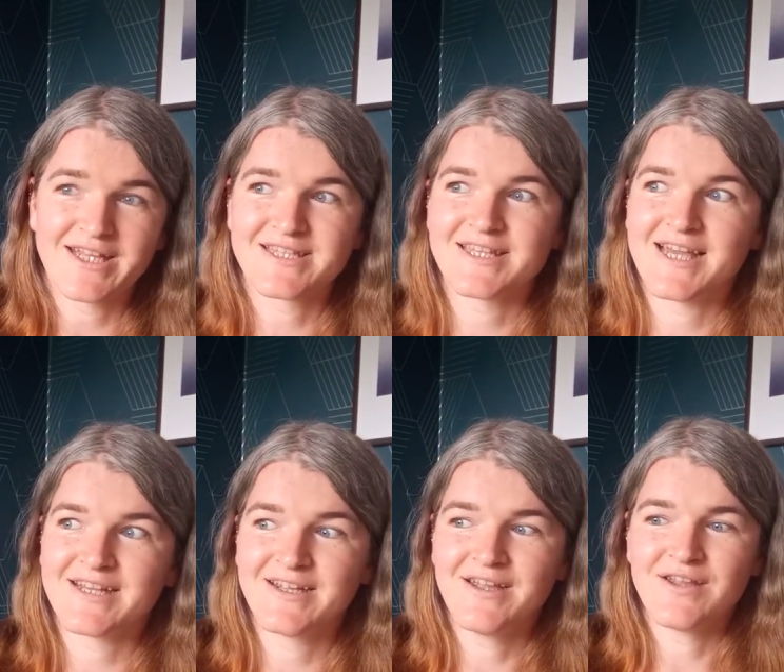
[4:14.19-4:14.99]
It's
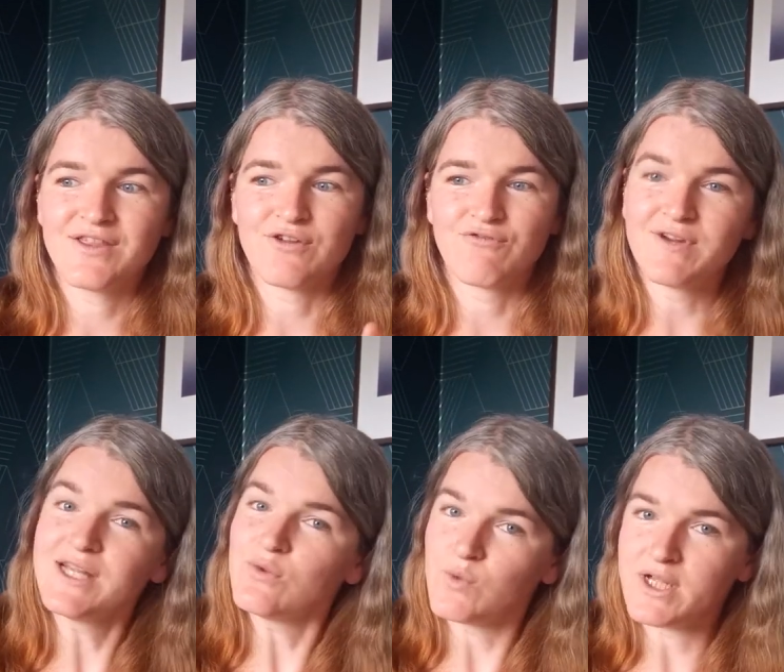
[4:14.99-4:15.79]
that the
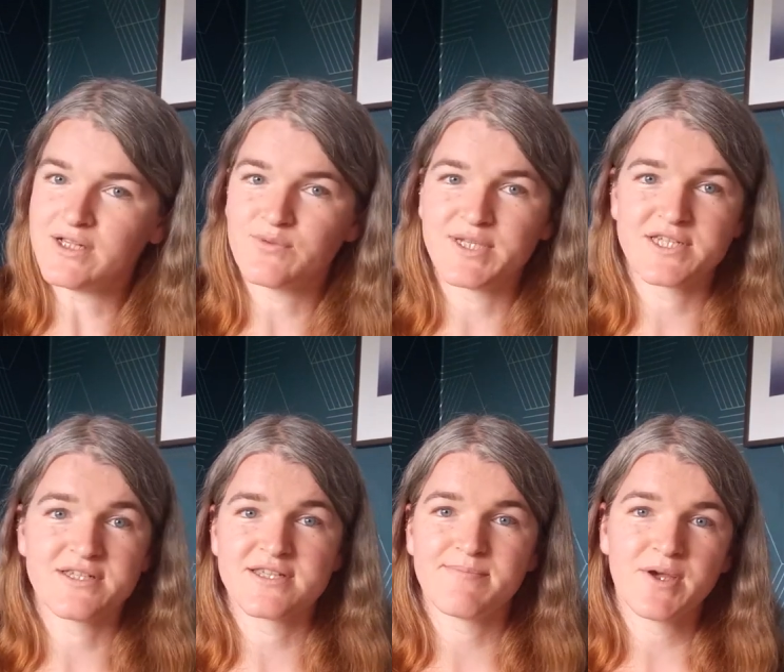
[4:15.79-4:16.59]
real world, which
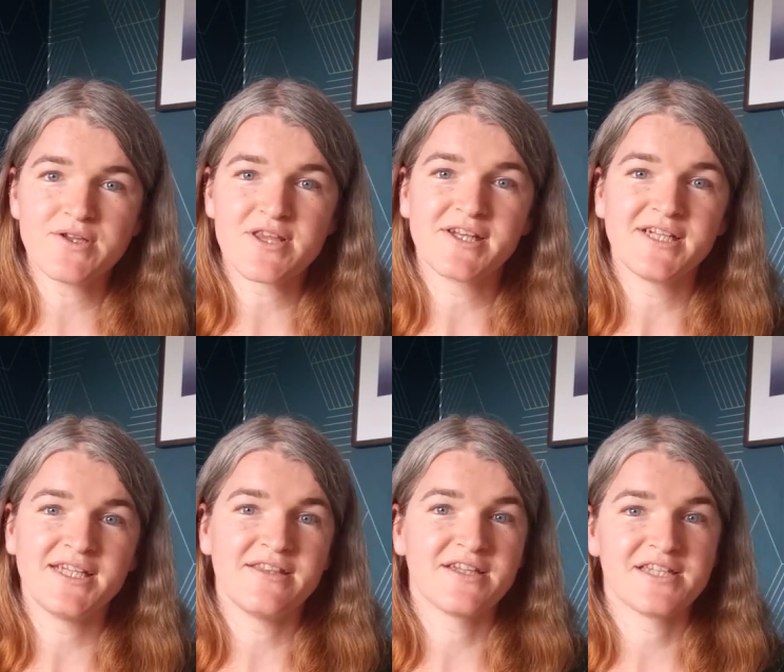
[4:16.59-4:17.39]
is
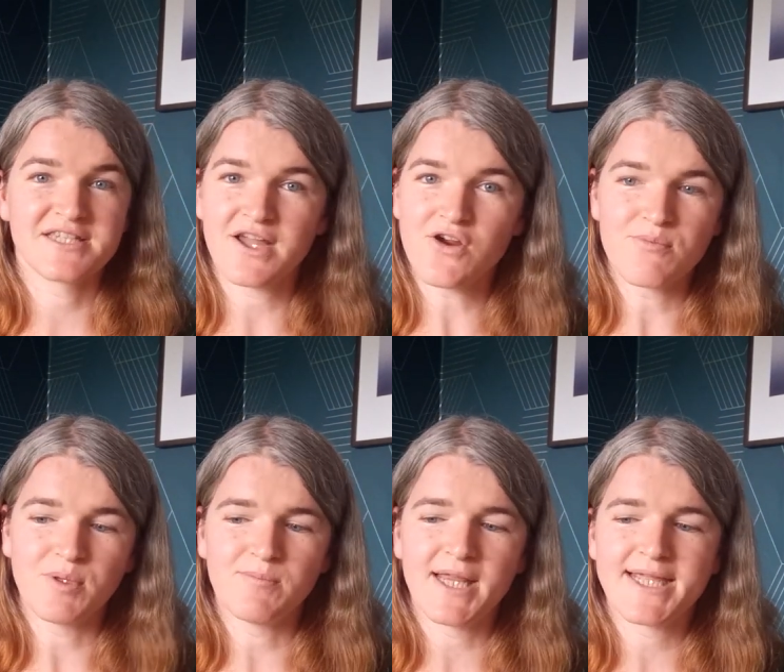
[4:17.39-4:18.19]
supposedly the
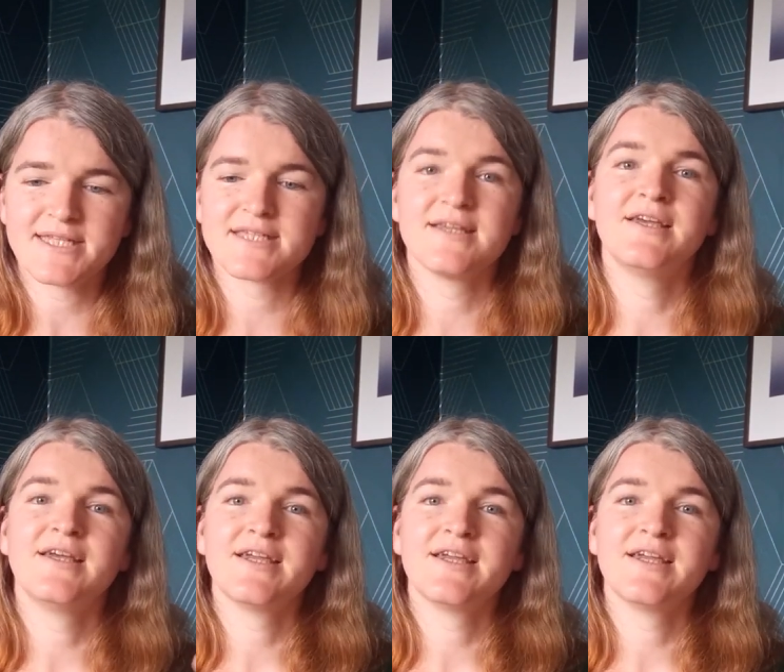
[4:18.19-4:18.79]
desirable place,